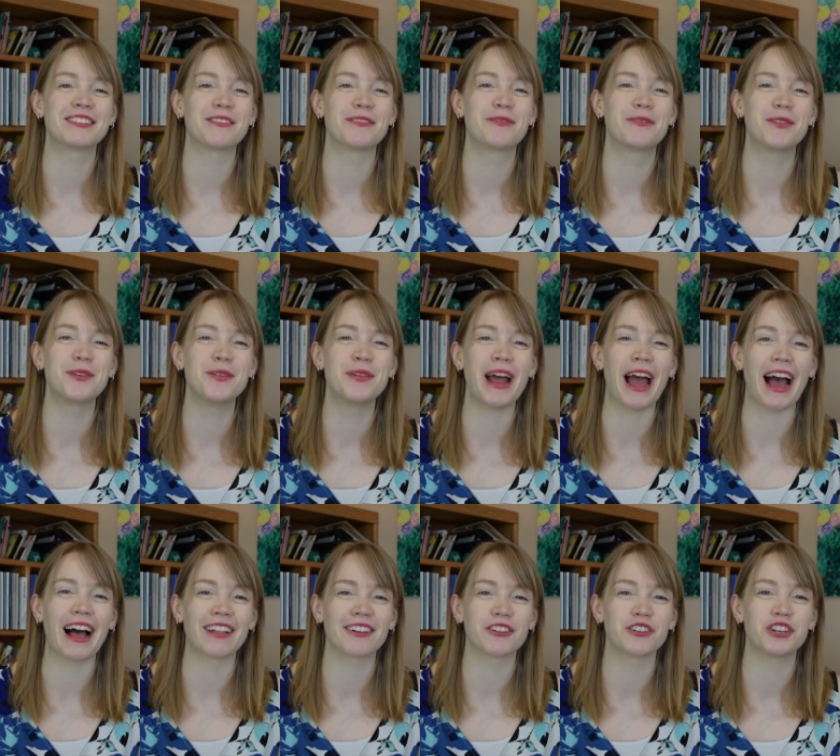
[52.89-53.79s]
food
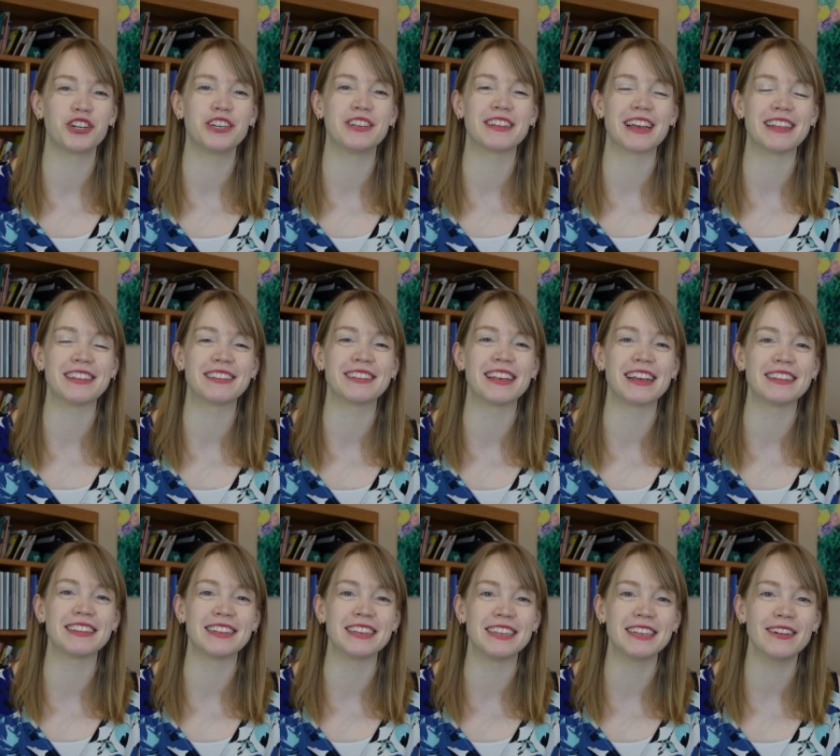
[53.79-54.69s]
allergies and
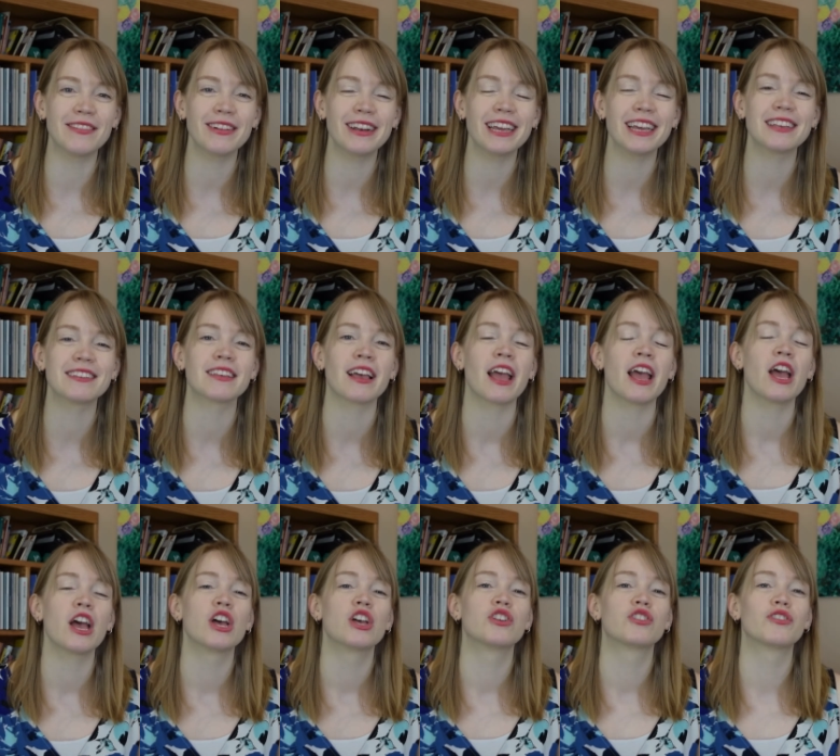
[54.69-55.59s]
sensitivities.
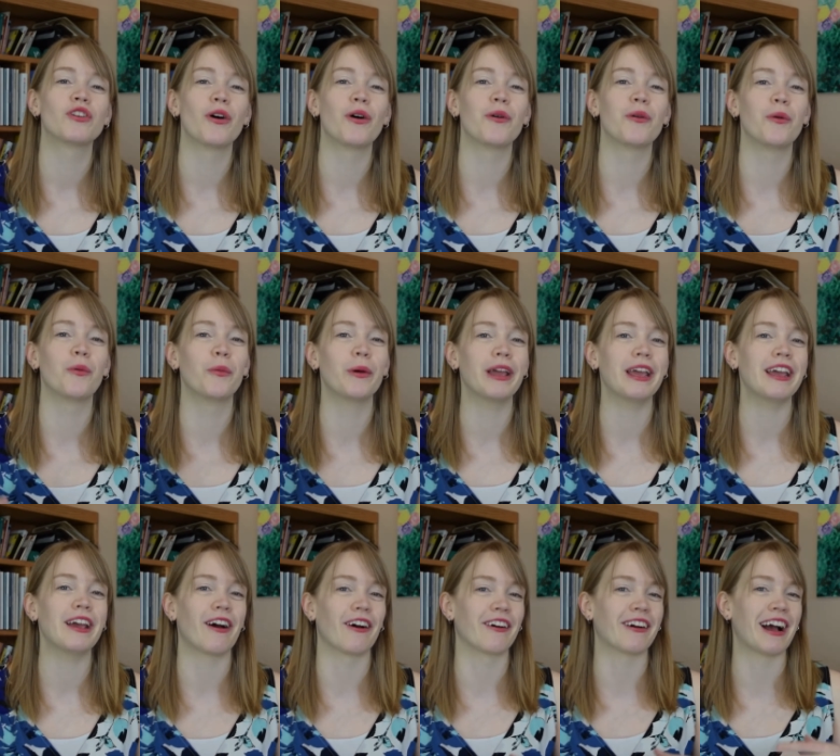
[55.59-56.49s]
So
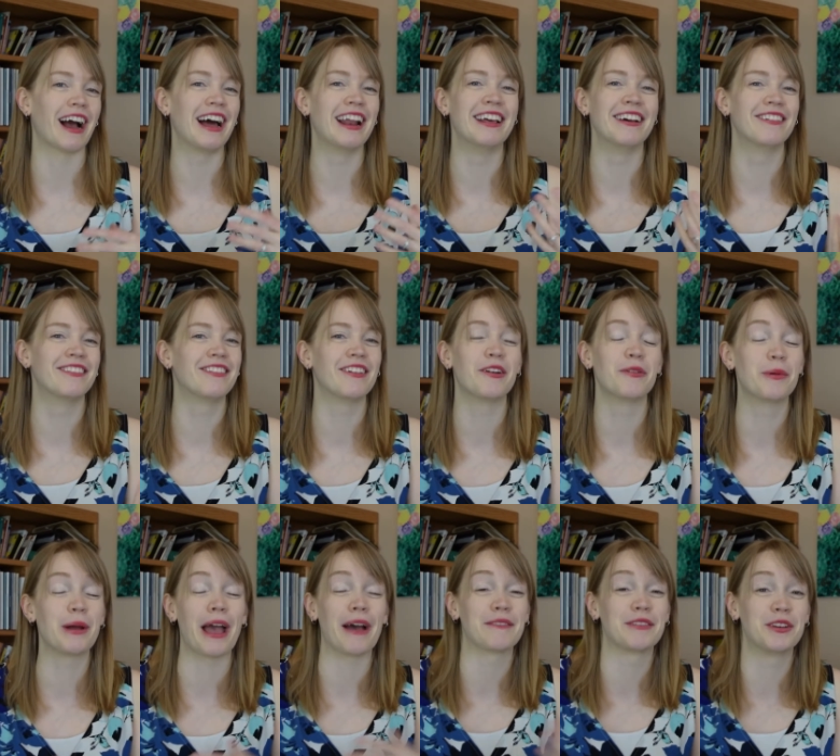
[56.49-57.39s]
we
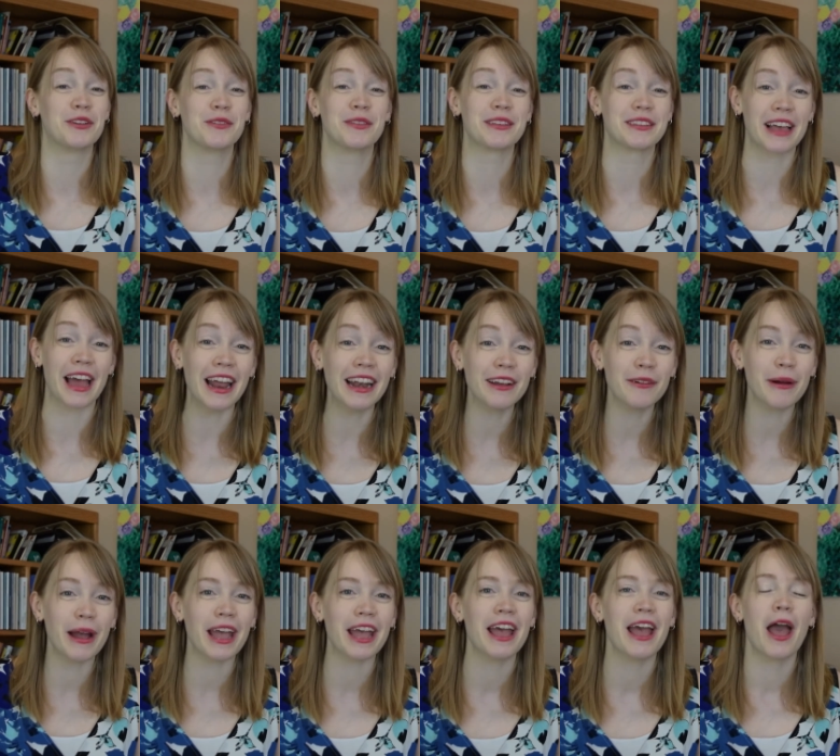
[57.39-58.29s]
have to do this
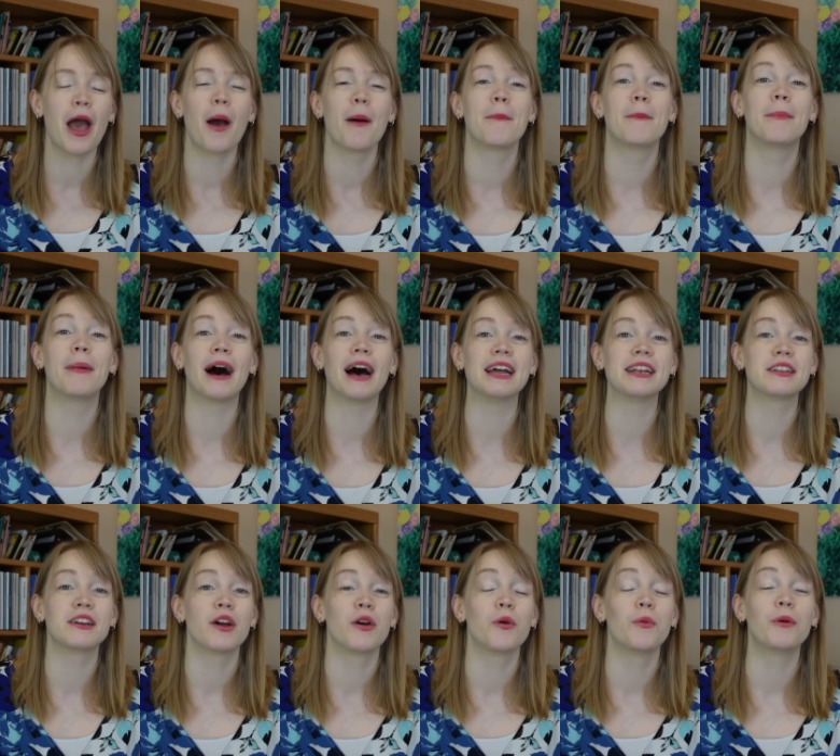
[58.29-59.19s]
anyway,
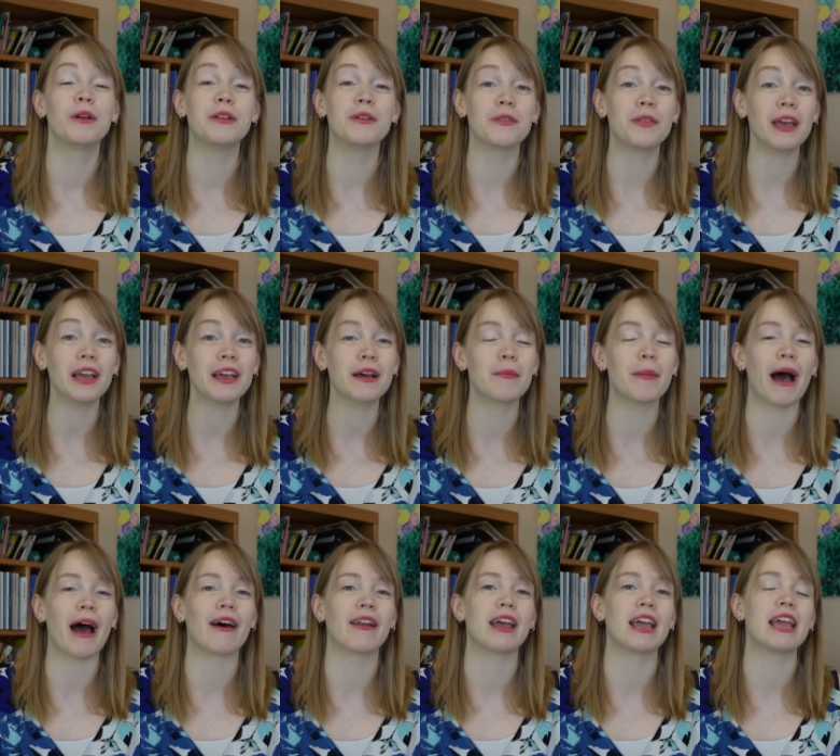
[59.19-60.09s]
but when you think
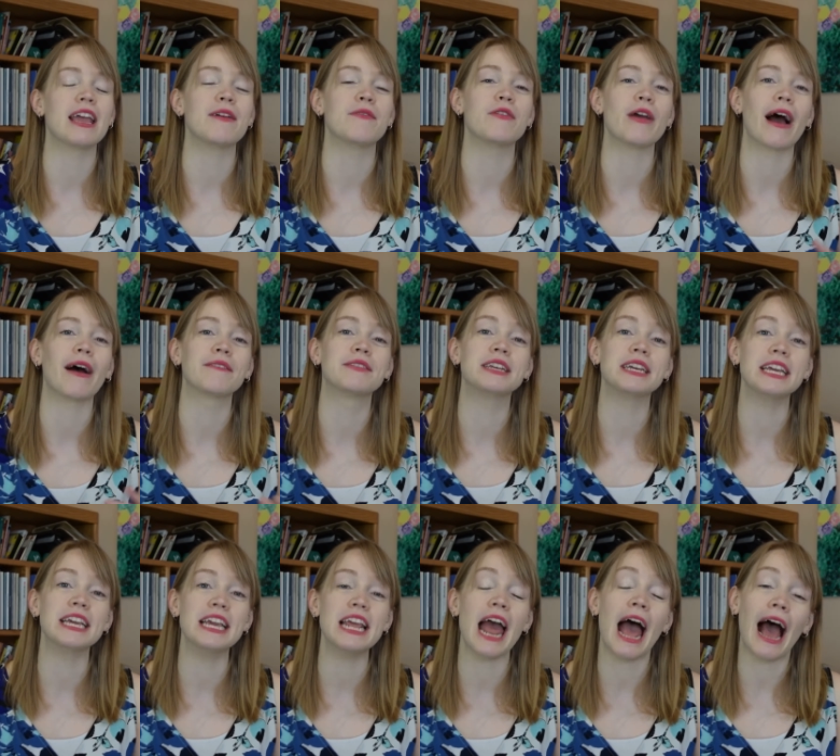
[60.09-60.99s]
about it, if you have to
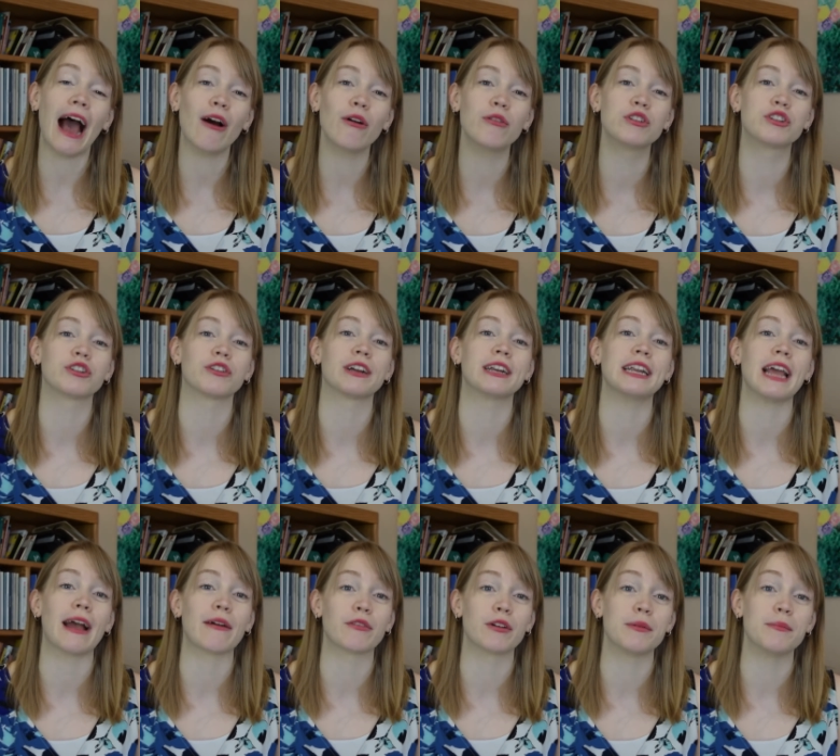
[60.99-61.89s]
eat out during
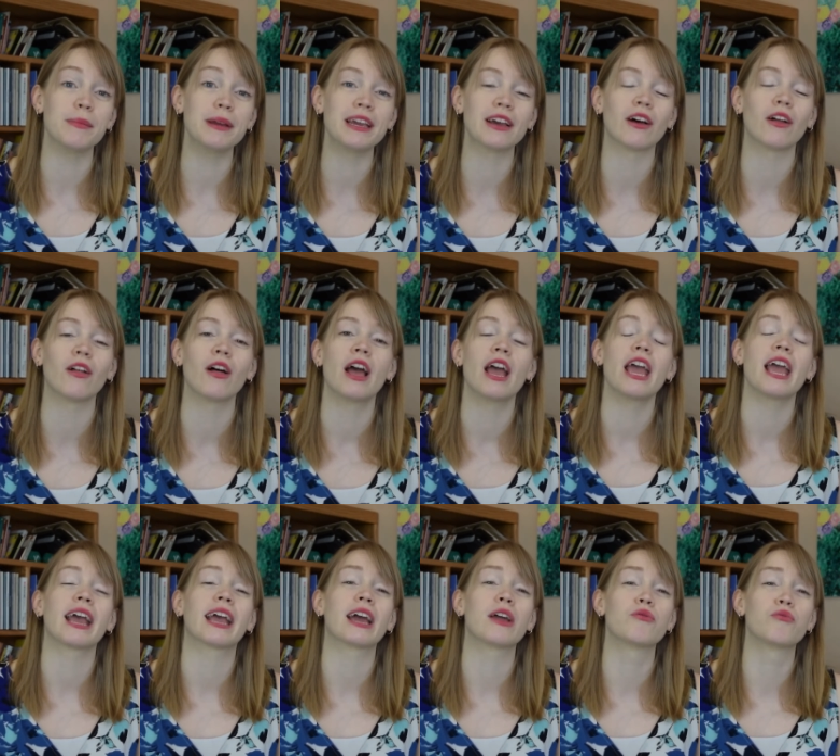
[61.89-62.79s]
every meal,
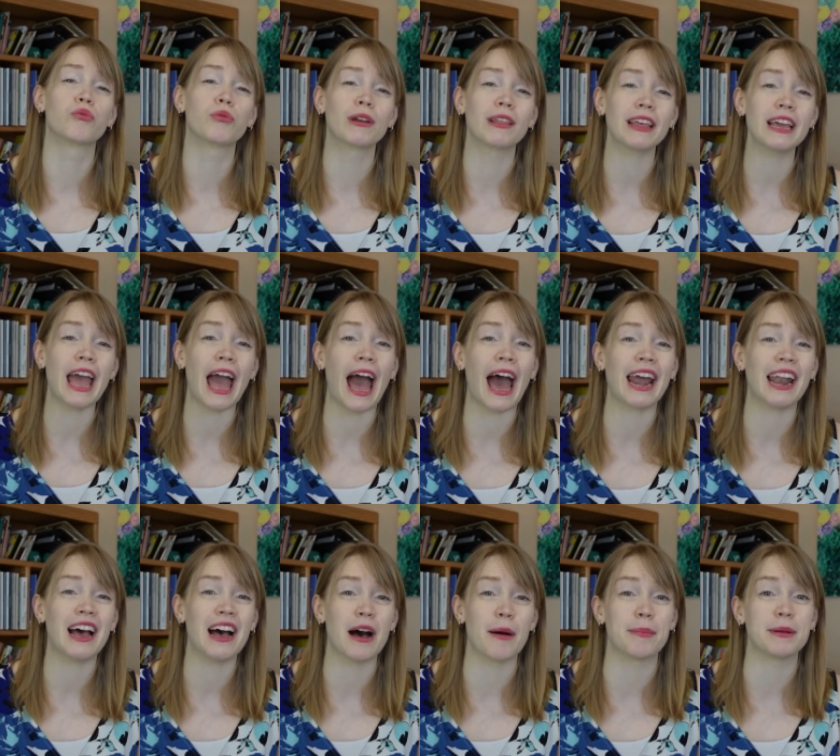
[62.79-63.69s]
it can really
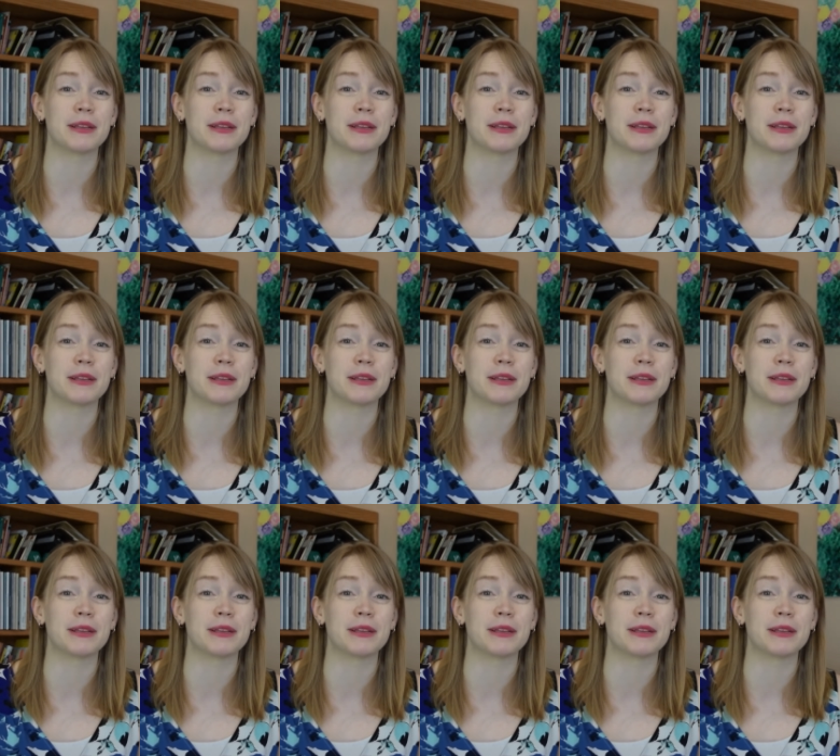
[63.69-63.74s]
add up,